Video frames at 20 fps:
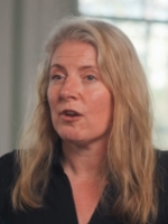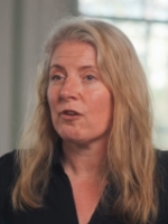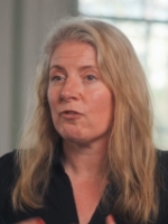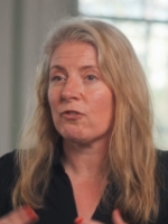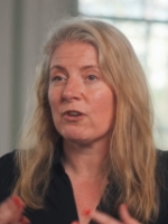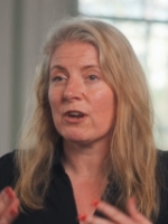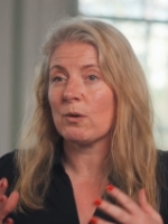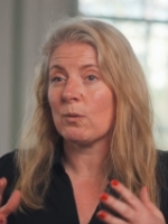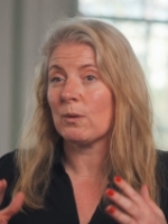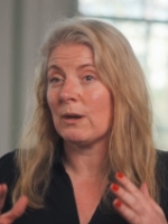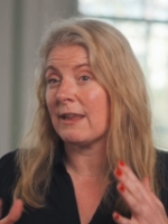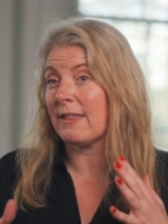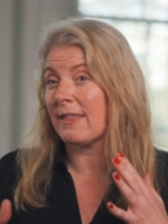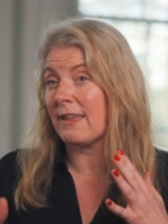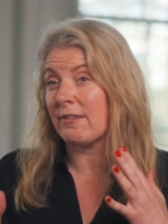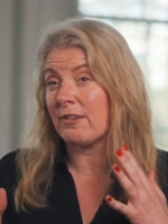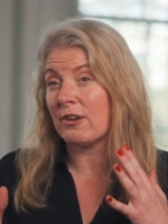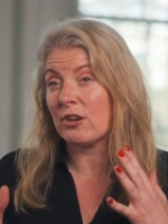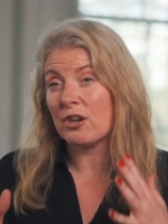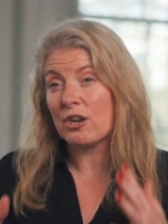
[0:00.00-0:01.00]
Frequently,
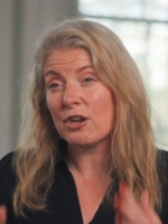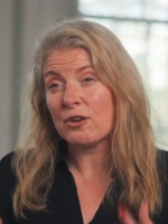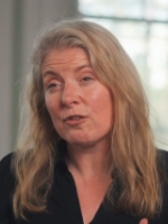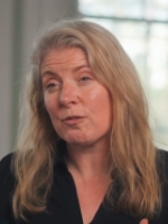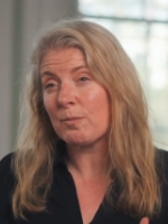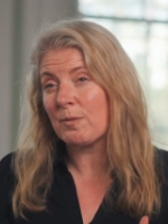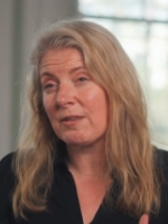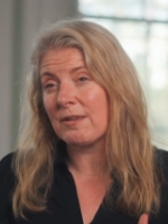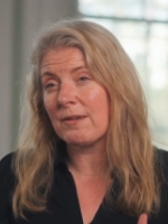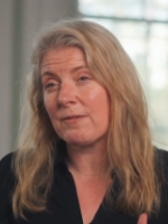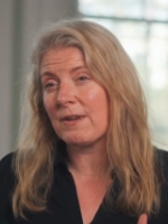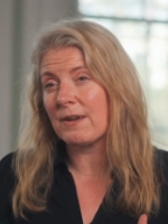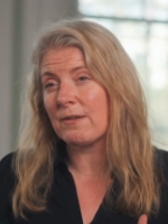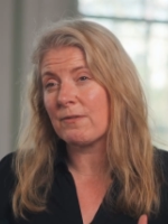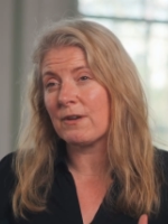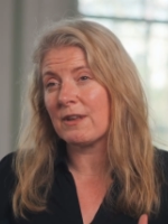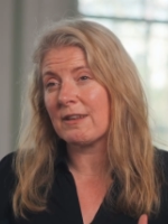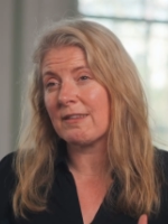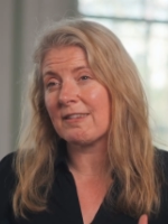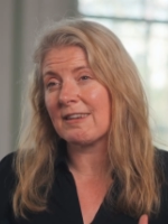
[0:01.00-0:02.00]
there are no specific
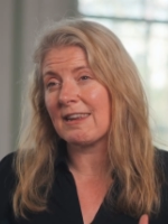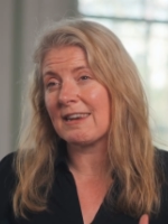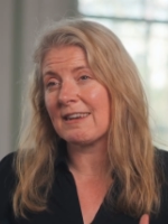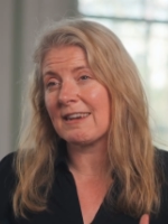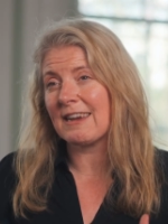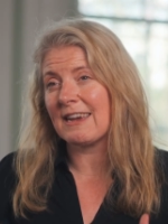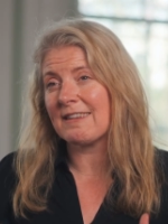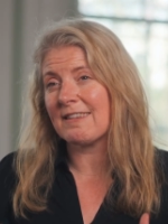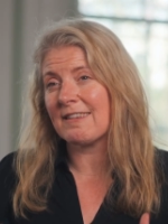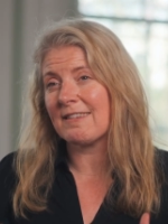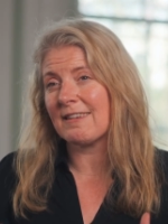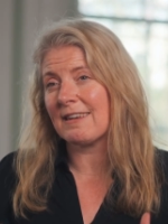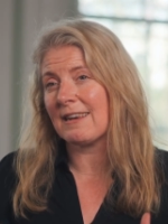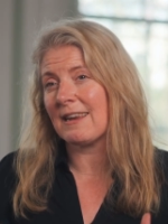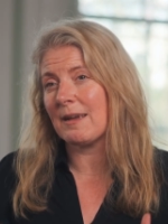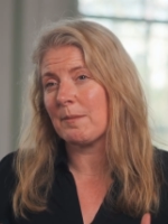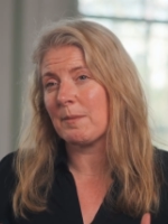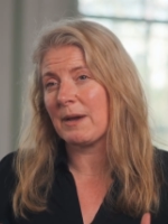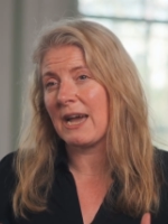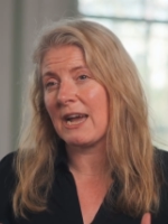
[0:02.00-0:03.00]
funds dedicated to
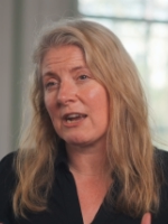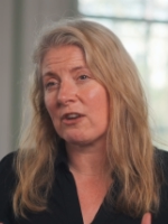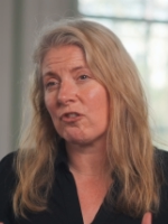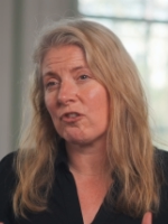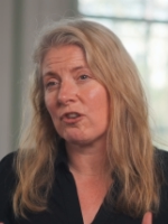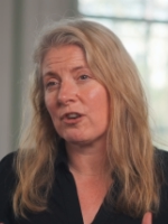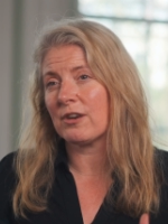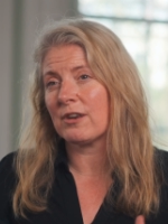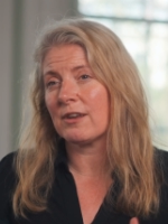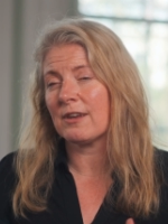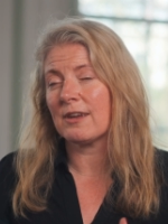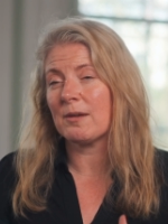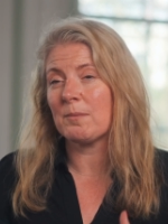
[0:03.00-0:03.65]
climate action,